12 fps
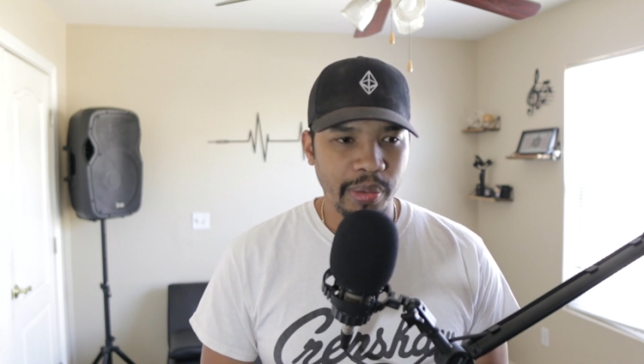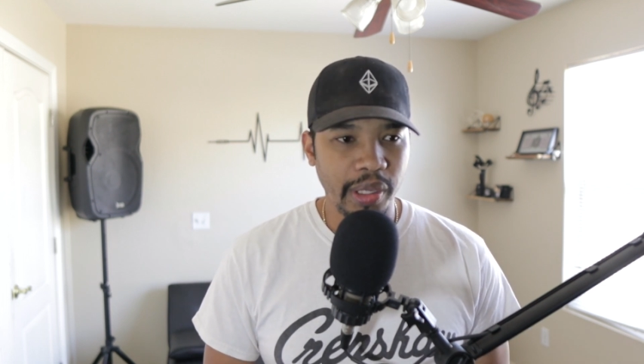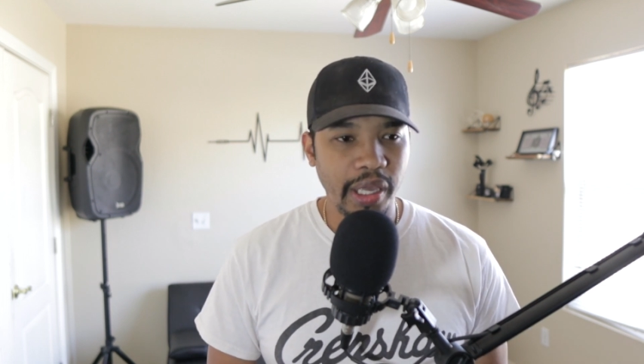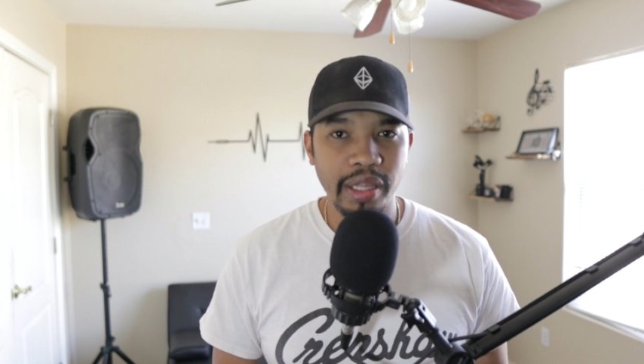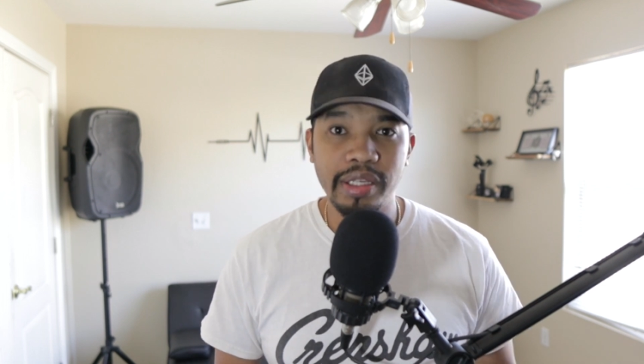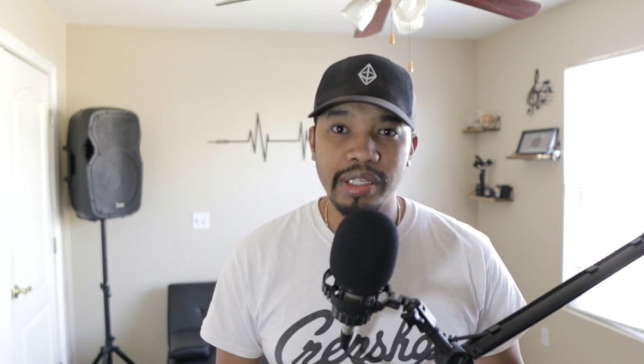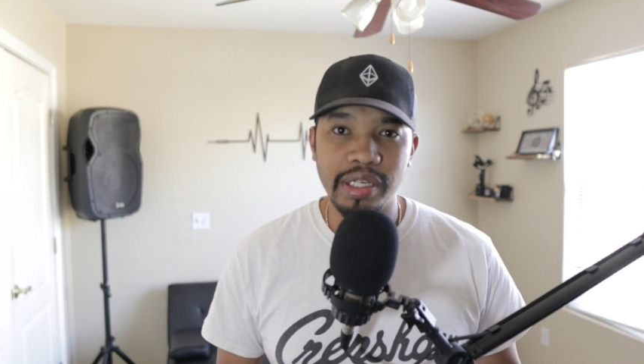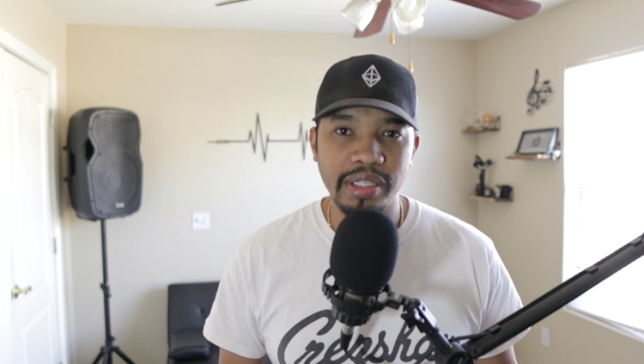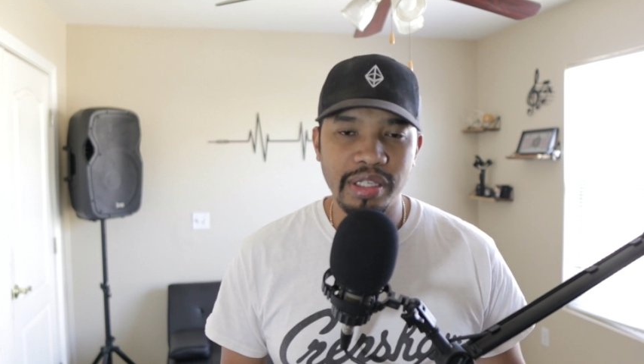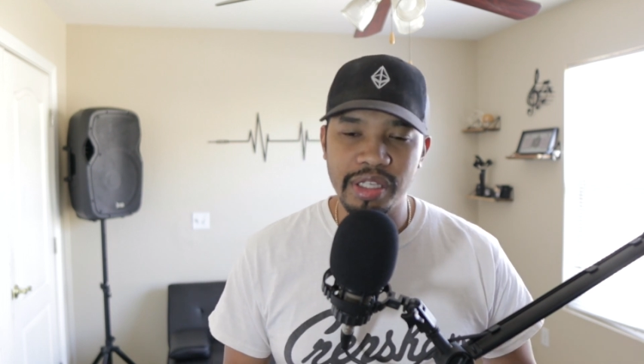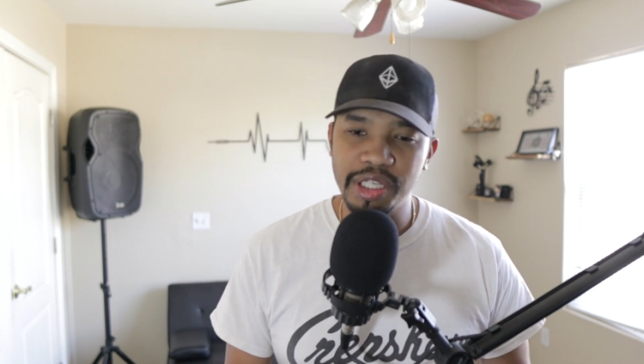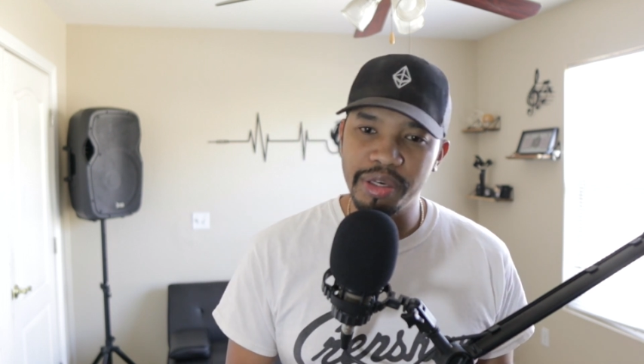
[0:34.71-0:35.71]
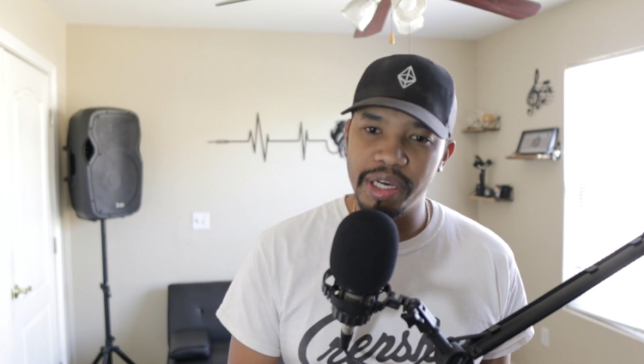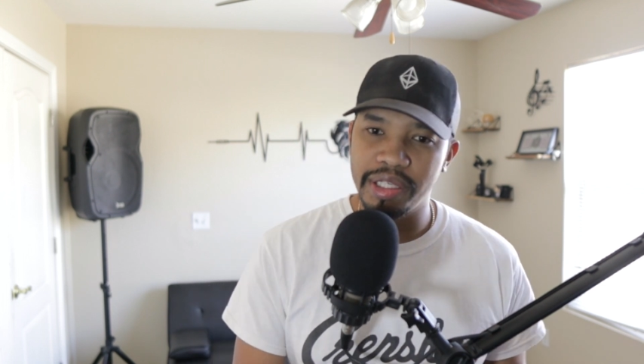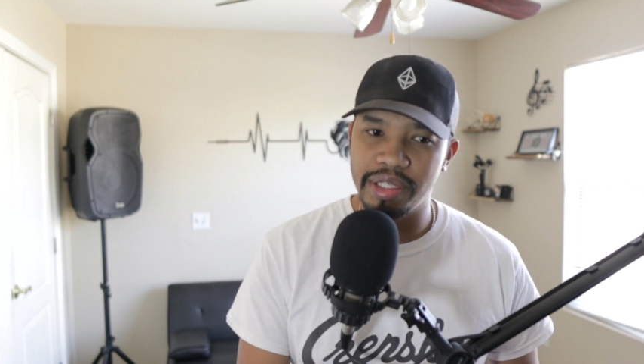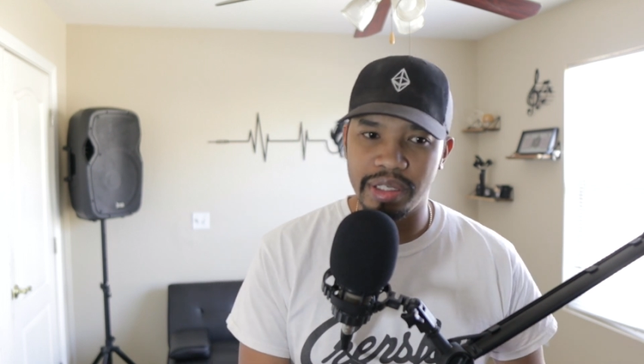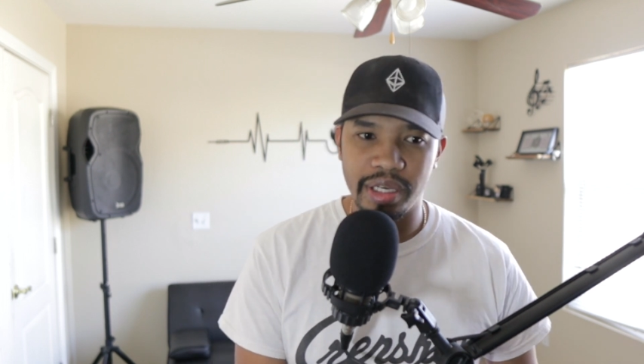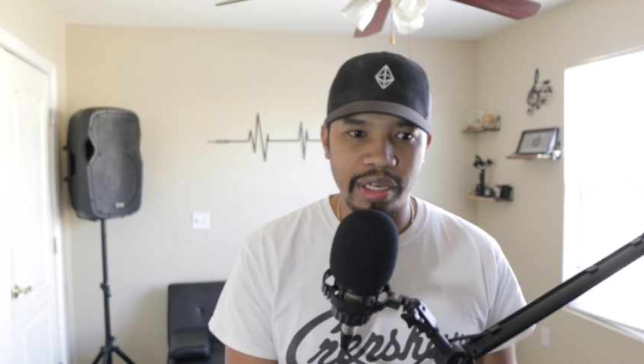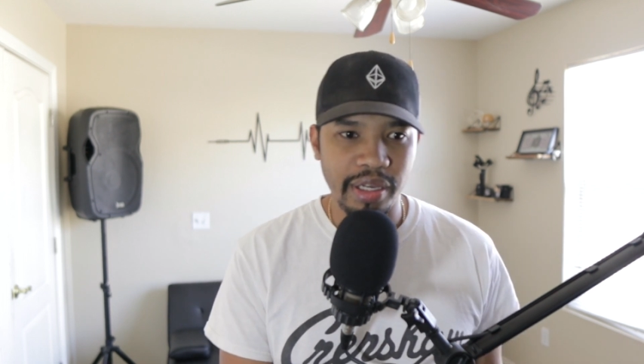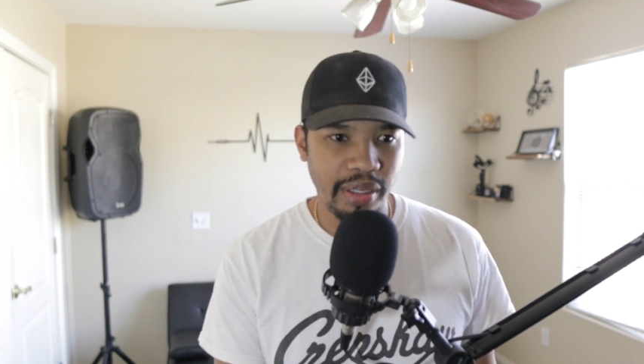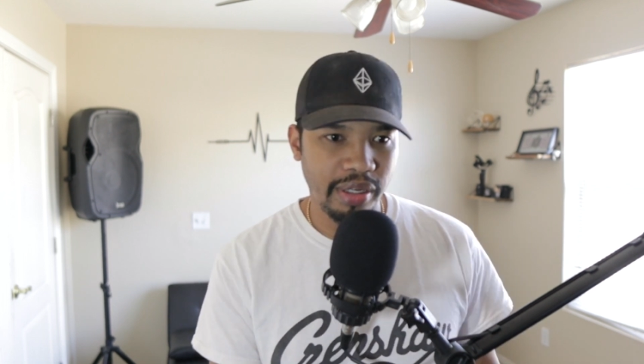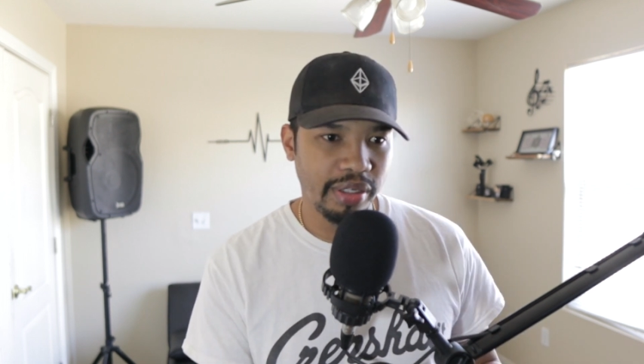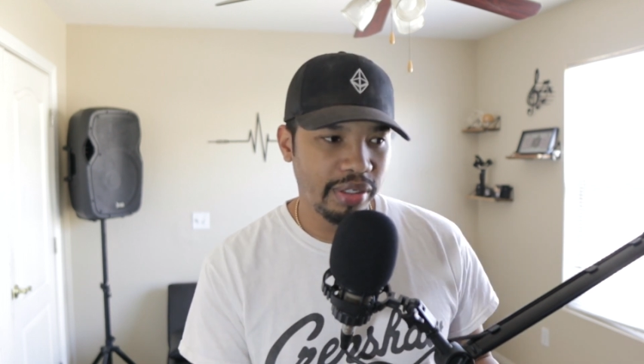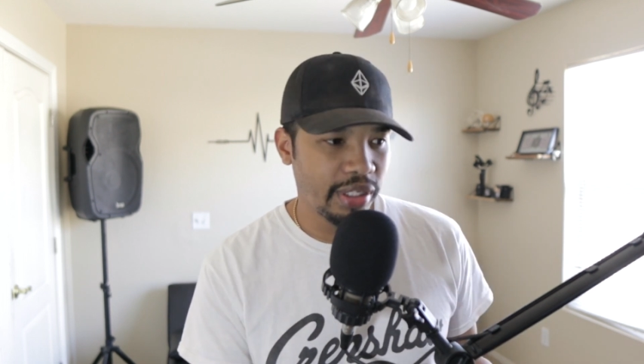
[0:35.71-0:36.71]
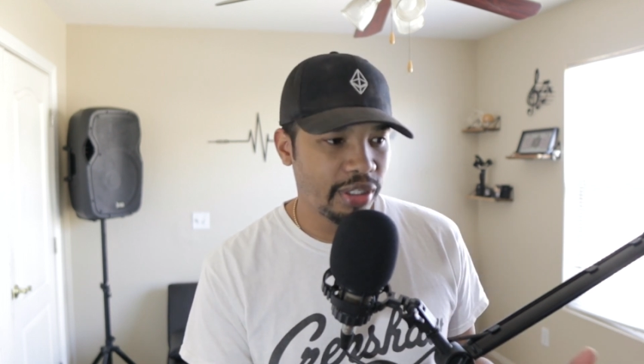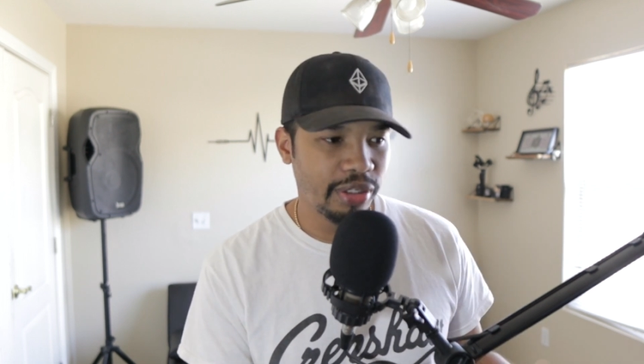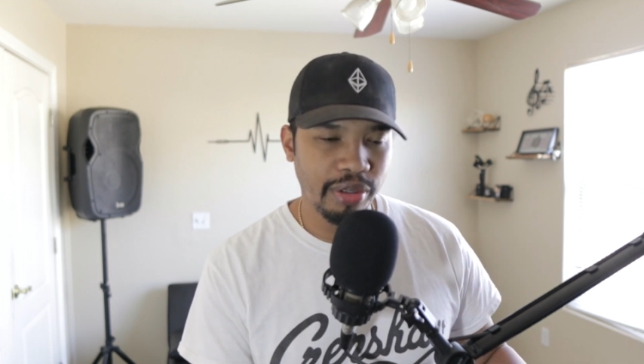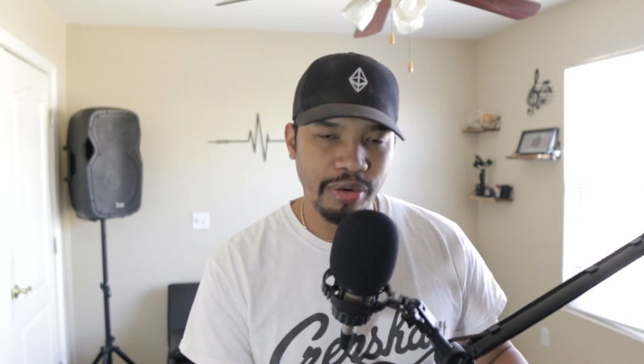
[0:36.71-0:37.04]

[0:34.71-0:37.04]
But yeah, let's get into the trades and show the quick